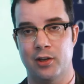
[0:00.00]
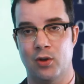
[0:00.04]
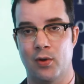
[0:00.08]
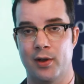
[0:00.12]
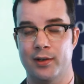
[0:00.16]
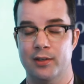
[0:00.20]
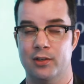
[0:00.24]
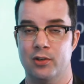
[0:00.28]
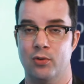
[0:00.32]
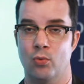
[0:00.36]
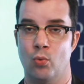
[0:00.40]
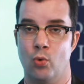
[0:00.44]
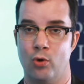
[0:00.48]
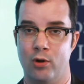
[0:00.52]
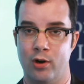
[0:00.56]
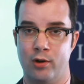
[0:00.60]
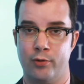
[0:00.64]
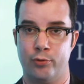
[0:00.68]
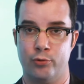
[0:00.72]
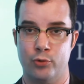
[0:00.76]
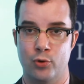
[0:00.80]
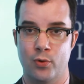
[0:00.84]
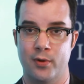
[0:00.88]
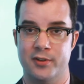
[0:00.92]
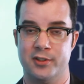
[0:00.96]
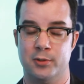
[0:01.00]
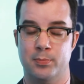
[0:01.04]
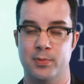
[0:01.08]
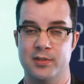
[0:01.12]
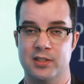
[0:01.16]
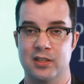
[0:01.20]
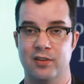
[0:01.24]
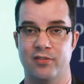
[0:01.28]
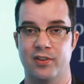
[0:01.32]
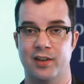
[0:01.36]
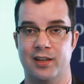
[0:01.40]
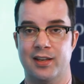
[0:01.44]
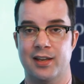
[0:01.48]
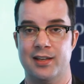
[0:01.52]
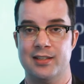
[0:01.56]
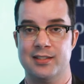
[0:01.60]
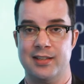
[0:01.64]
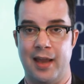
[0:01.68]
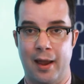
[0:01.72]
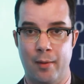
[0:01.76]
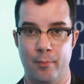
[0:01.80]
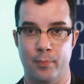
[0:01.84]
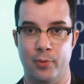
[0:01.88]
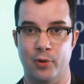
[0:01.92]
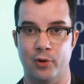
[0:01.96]
going to work through a specific
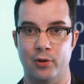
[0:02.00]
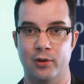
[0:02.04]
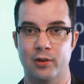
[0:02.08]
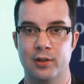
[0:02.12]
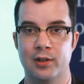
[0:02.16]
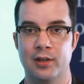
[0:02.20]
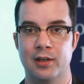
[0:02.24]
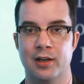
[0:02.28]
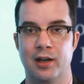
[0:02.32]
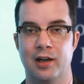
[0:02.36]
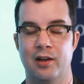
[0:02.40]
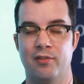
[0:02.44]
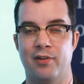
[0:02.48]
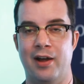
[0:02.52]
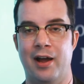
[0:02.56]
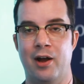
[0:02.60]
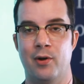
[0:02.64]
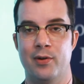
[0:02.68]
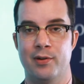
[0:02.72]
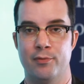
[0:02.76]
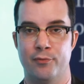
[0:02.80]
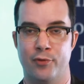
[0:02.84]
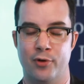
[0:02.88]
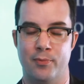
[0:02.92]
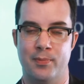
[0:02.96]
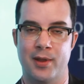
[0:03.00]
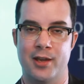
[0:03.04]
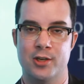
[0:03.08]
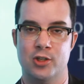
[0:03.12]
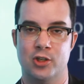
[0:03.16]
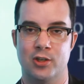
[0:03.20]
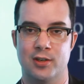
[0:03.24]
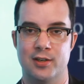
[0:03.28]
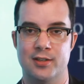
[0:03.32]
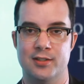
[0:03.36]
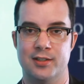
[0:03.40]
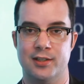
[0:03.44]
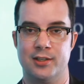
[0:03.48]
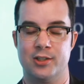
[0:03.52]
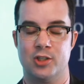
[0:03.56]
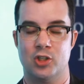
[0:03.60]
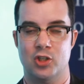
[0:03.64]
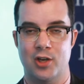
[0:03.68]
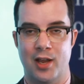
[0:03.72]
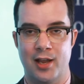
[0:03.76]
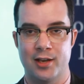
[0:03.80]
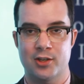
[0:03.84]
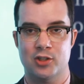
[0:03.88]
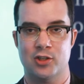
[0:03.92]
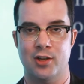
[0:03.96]
example of how information is
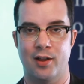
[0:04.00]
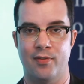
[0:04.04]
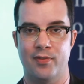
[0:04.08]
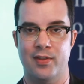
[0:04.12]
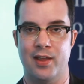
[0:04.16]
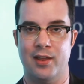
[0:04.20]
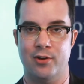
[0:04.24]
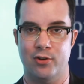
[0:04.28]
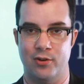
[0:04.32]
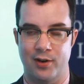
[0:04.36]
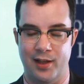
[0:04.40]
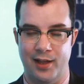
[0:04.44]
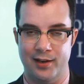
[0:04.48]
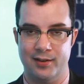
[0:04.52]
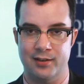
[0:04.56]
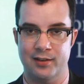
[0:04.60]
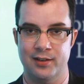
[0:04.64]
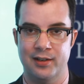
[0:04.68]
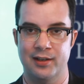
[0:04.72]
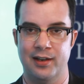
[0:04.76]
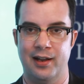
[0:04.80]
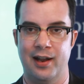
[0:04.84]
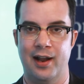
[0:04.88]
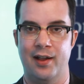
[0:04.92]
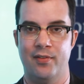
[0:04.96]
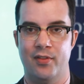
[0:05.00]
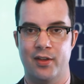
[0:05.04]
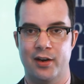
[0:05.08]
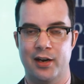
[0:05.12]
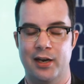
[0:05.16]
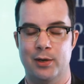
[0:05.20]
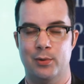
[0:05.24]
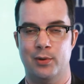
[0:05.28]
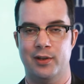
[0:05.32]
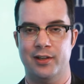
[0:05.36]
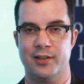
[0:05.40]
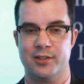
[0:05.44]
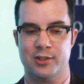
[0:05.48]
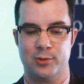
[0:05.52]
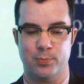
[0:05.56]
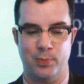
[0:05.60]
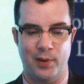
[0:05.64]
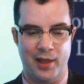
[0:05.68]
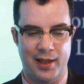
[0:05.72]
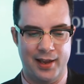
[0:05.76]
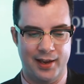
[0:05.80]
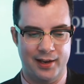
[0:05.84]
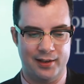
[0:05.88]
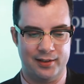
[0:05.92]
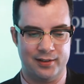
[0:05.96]
exchanged on the Internet and then I will
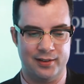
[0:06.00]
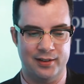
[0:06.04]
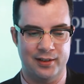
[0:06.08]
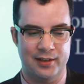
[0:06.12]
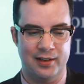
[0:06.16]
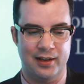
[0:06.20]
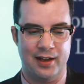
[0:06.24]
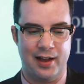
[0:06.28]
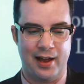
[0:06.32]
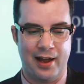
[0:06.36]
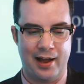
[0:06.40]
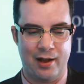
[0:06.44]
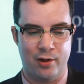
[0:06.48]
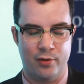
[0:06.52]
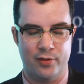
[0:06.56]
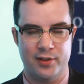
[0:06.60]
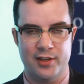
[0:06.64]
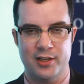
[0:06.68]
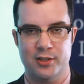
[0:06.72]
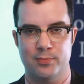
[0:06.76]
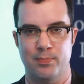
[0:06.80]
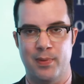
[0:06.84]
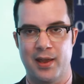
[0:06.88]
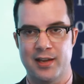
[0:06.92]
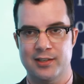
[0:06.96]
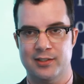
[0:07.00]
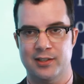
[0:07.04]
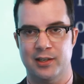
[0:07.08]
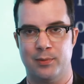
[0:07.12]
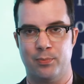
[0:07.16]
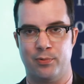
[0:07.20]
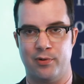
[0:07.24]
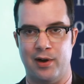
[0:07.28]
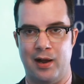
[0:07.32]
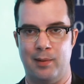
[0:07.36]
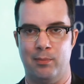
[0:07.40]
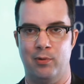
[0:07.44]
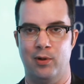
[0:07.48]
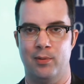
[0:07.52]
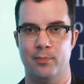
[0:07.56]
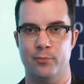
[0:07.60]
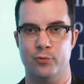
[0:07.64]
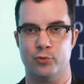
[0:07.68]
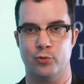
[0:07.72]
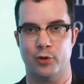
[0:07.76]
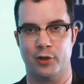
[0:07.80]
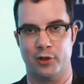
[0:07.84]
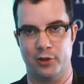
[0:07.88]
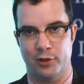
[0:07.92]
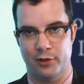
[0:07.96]
explain how these basic
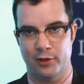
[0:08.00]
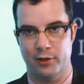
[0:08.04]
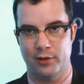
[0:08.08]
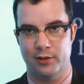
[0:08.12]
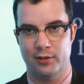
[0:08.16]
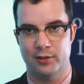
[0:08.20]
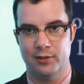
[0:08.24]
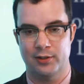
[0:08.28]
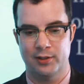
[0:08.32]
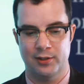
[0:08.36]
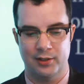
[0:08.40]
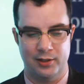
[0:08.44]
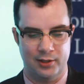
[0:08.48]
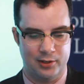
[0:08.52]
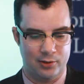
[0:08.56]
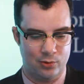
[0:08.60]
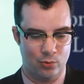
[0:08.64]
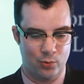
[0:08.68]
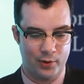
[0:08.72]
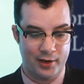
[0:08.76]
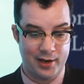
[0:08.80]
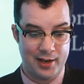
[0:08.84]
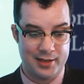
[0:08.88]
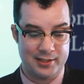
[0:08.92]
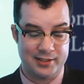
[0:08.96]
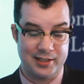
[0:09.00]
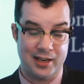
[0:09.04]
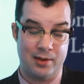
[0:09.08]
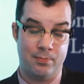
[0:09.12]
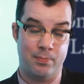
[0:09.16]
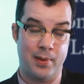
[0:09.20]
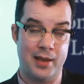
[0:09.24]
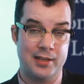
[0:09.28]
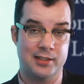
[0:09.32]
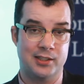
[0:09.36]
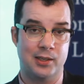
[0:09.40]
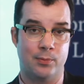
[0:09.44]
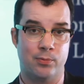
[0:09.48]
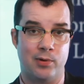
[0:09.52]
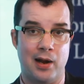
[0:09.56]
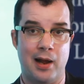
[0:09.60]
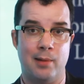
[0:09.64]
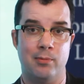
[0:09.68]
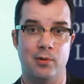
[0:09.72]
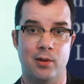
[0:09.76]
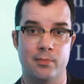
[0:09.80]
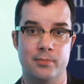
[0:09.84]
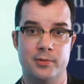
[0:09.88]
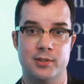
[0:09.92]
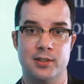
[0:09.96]
problems recur. When I say basic
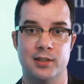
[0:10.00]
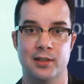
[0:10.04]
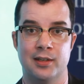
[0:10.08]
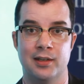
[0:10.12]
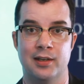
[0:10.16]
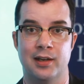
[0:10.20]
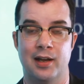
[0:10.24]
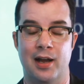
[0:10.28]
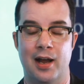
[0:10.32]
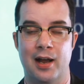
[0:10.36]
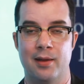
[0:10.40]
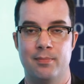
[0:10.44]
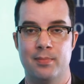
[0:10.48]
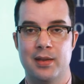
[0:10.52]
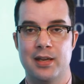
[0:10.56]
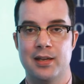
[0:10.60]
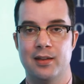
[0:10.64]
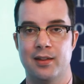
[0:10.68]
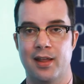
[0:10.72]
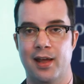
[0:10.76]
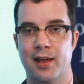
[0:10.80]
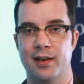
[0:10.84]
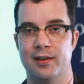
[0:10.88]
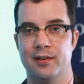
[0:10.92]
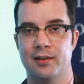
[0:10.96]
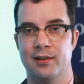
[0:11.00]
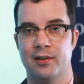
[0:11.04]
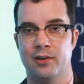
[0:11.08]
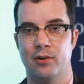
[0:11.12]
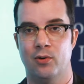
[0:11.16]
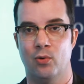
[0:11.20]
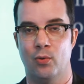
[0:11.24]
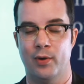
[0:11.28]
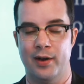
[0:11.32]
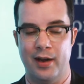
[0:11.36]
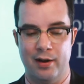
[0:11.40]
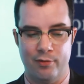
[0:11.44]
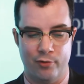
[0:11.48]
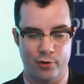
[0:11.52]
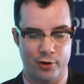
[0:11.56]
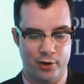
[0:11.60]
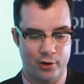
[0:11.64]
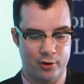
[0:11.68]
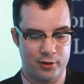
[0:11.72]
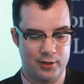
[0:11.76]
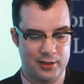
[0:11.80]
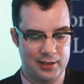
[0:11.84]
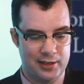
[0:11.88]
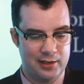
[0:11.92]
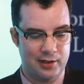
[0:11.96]
problems, I mean that whenever
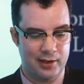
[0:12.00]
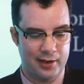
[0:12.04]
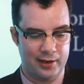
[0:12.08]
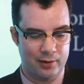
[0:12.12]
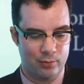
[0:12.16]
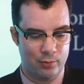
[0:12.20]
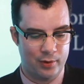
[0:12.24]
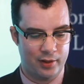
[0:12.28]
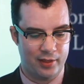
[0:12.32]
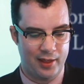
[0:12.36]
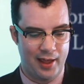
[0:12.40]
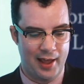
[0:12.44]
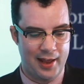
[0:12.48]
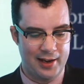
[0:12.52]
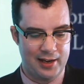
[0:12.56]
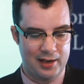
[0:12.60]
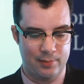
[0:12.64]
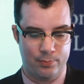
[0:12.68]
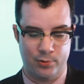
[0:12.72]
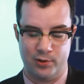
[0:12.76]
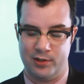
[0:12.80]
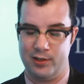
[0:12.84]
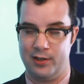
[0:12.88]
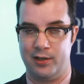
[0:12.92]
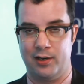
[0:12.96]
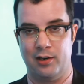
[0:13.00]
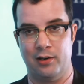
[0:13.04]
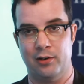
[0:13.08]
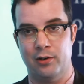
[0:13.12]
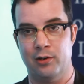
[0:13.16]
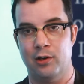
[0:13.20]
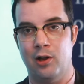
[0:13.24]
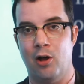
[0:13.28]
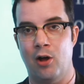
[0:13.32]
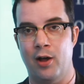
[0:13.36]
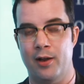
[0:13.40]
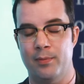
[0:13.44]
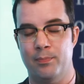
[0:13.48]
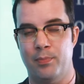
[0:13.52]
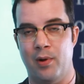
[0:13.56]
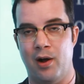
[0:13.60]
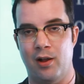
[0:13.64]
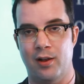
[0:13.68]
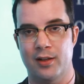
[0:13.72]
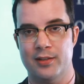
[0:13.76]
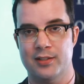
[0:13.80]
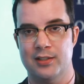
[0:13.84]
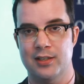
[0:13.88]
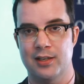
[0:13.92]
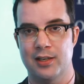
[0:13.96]
you're dealing with any particular law and
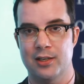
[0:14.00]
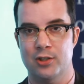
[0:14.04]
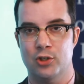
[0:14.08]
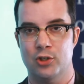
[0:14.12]
policy